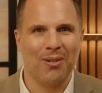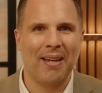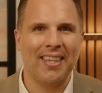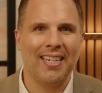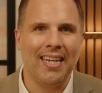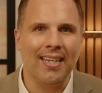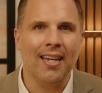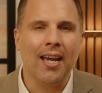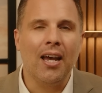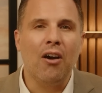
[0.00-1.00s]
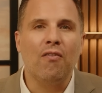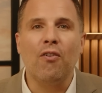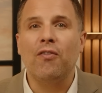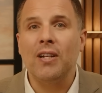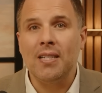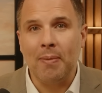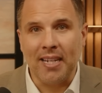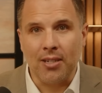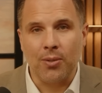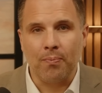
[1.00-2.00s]
about the need for free
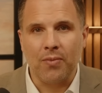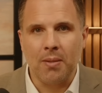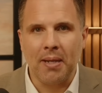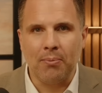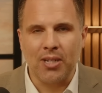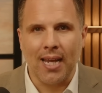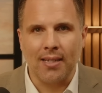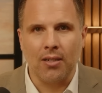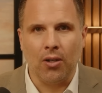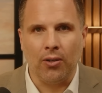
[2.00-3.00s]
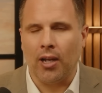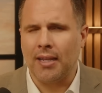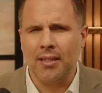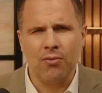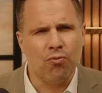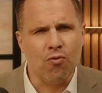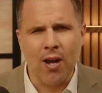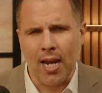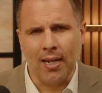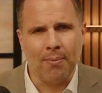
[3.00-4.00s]
speech to be protected online. This
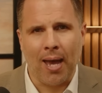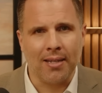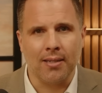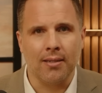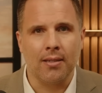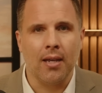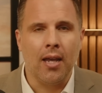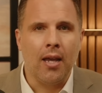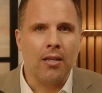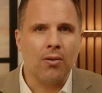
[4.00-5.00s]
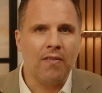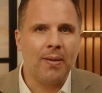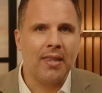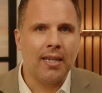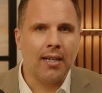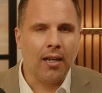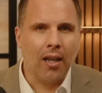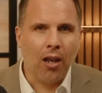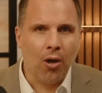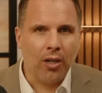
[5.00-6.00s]
really matters. So I've been thinking a
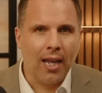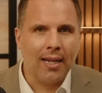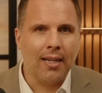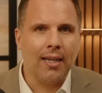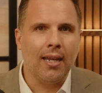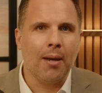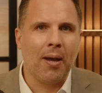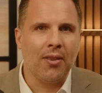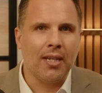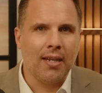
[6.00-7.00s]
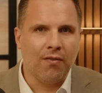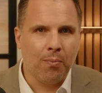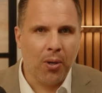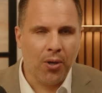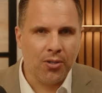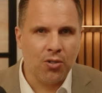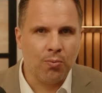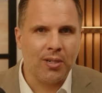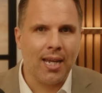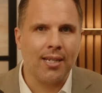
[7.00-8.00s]
lot lately about the need for personal
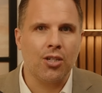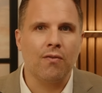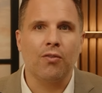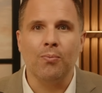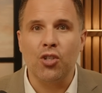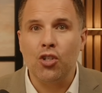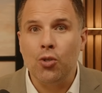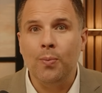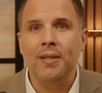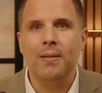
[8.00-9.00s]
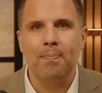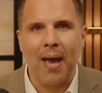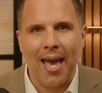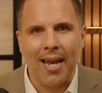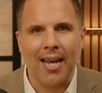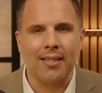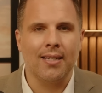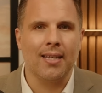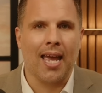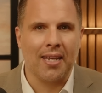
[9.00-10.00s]
protection from snoopers, bad
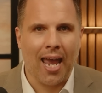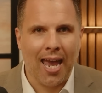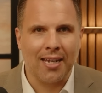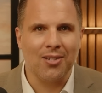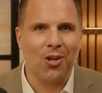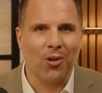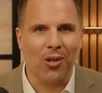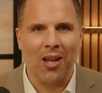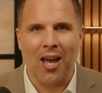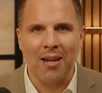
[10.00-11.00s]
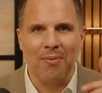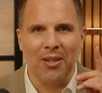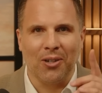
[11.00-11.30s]
actors, and hackers online. But the